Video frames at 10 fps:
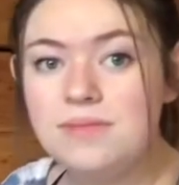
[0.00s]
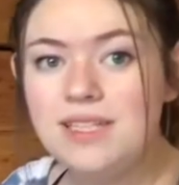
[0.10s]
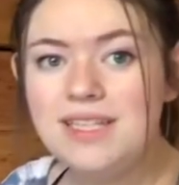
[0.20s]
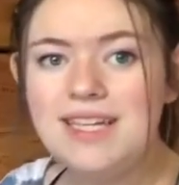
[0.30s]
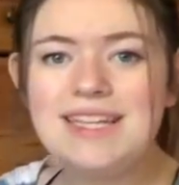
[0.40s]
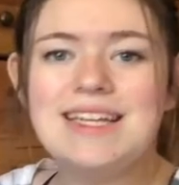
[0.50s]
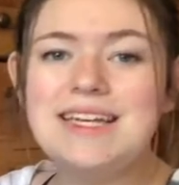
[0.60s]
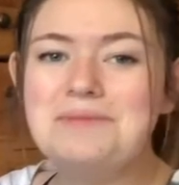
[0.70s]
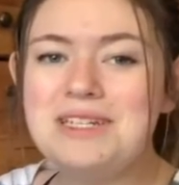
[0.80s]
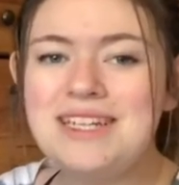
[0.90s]

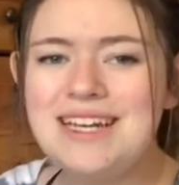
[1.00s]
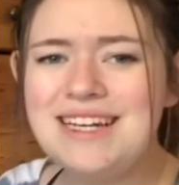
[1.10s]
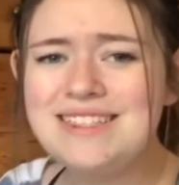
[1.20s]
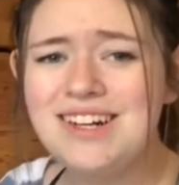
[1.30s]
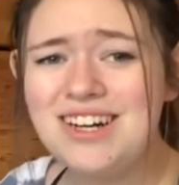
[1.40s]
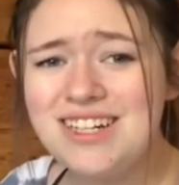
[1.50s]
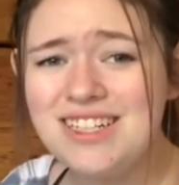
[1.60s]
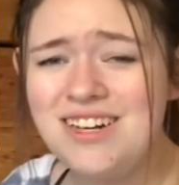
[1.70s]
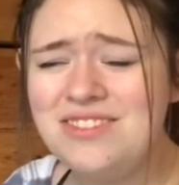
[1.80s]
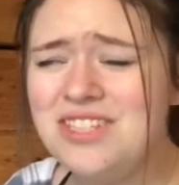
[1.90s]
as a
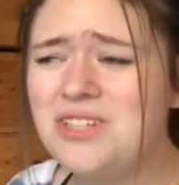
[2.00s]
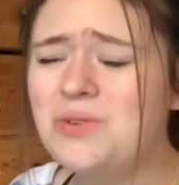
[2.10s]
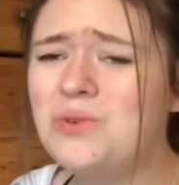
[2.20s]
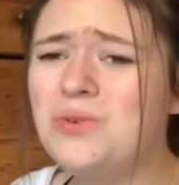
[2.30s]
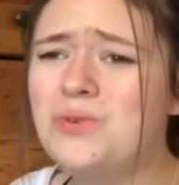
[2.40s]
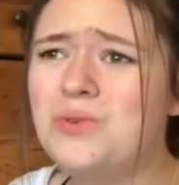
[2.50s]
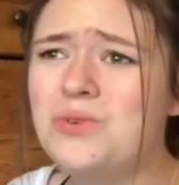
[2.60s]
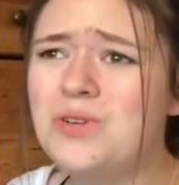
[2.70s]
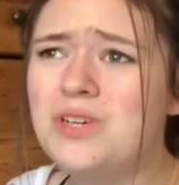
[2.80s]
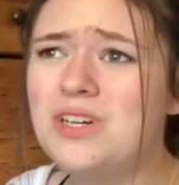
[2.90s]
hardcover,
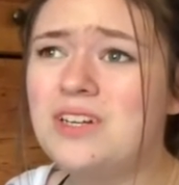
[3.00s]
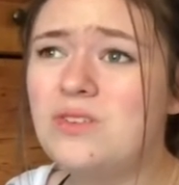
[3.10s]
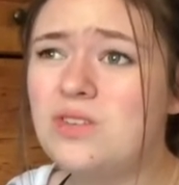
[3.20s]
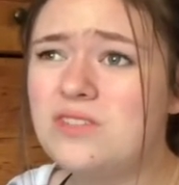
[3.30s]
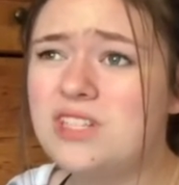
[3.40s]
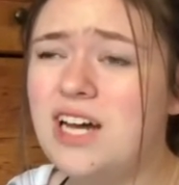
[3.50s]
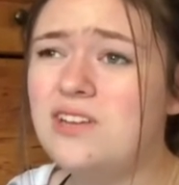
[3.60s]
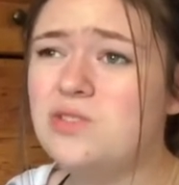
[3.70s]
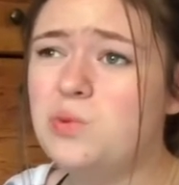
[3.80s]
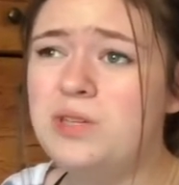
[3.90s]
or Lord of
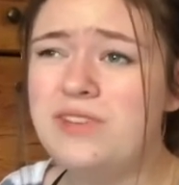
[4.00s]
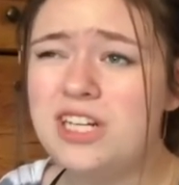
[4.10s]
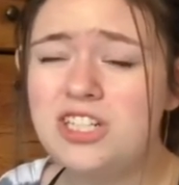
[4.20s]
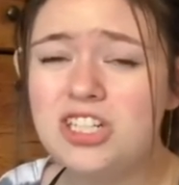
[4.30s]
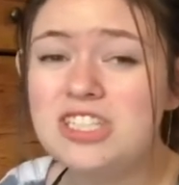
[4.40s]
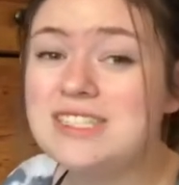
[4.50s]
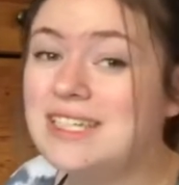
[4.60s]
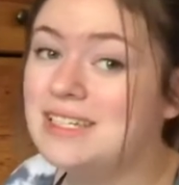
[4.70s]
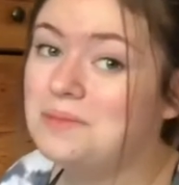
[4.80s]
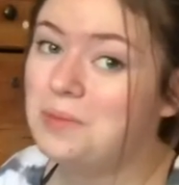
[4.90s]
Shadows and Queen of Air and Darkness
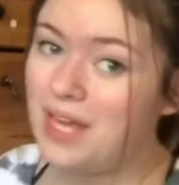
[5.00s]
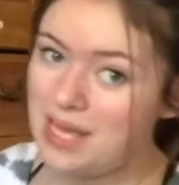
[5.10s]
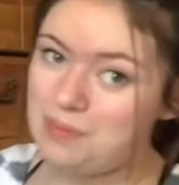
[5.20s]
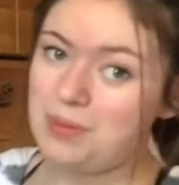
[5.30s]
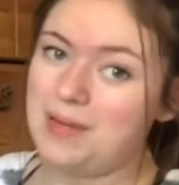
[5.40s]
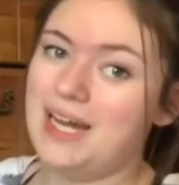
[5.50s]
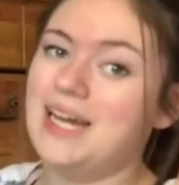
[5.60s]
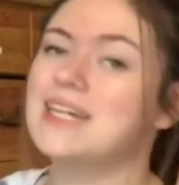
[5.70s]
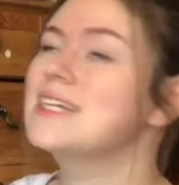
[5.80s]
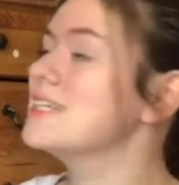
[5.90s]
in
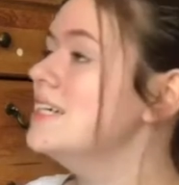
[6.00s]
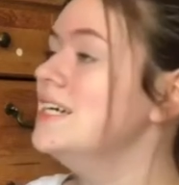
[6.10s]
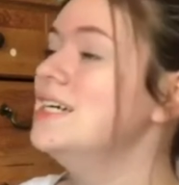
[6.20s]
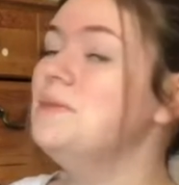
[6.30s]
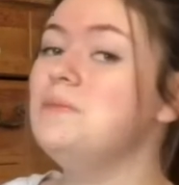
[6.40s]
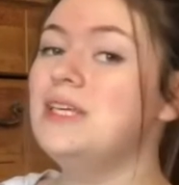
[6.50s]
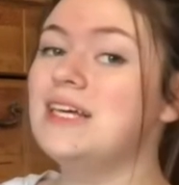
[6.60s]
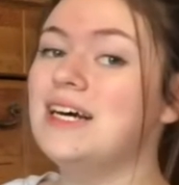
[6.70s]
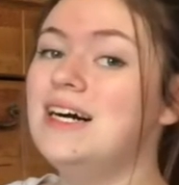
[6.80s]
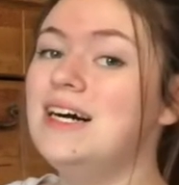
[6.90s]
paperback,
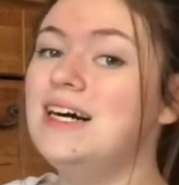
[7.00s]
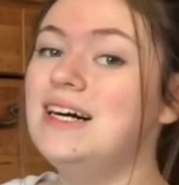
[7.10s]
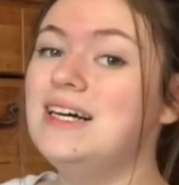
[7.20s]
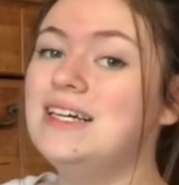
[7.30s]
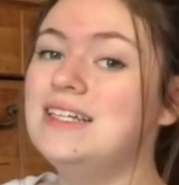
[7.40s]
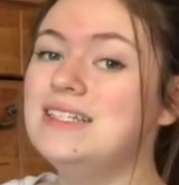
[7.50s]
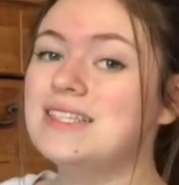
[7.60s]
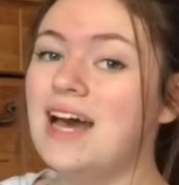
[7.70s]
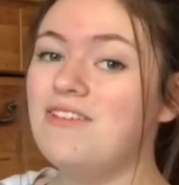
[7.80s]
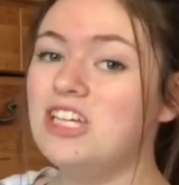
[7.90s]
because
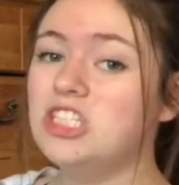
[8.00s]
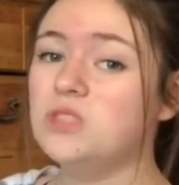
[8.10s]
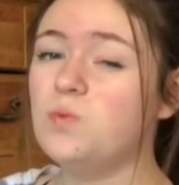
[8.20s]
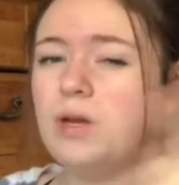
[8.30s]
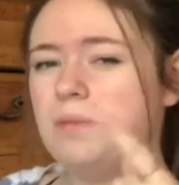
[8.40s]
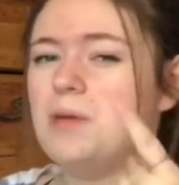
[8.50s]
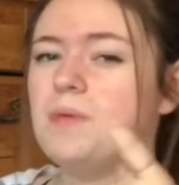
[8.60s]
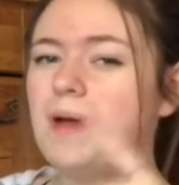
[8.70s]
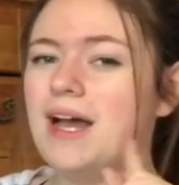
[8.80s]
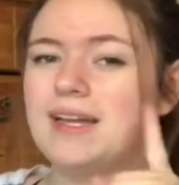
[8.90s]
having just one
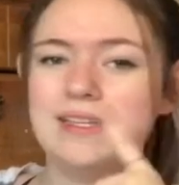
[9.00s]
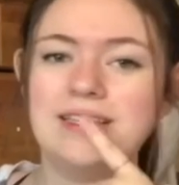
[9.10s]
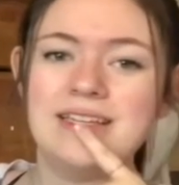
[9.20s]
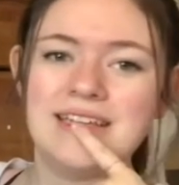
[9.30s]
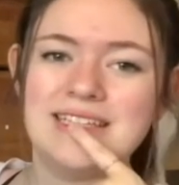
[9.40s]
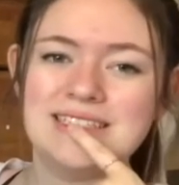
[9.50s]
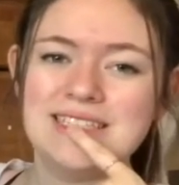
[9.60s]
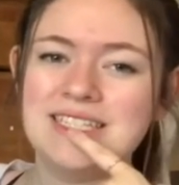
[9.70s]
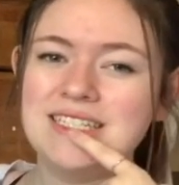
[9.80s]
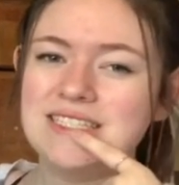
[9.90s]
paperback in that
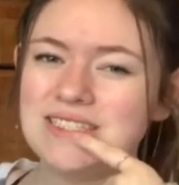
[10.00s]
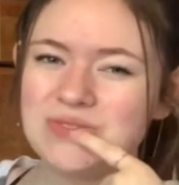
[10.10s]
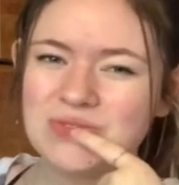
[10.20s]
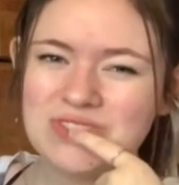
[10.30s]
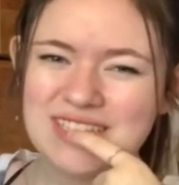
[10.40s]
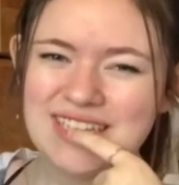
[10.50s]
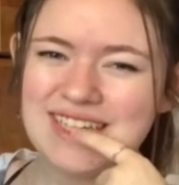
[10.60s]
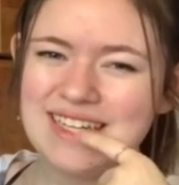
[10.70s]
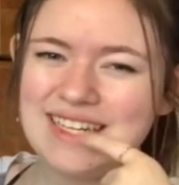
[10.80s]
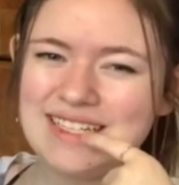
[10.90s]
series is really
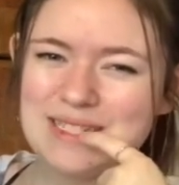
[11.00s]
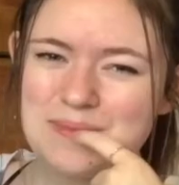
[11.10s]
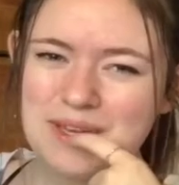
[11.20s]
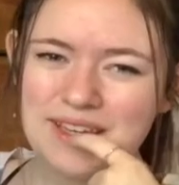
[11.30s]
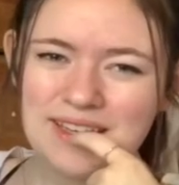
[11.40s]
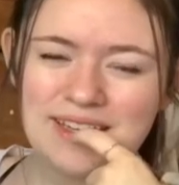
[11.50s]
getting to me.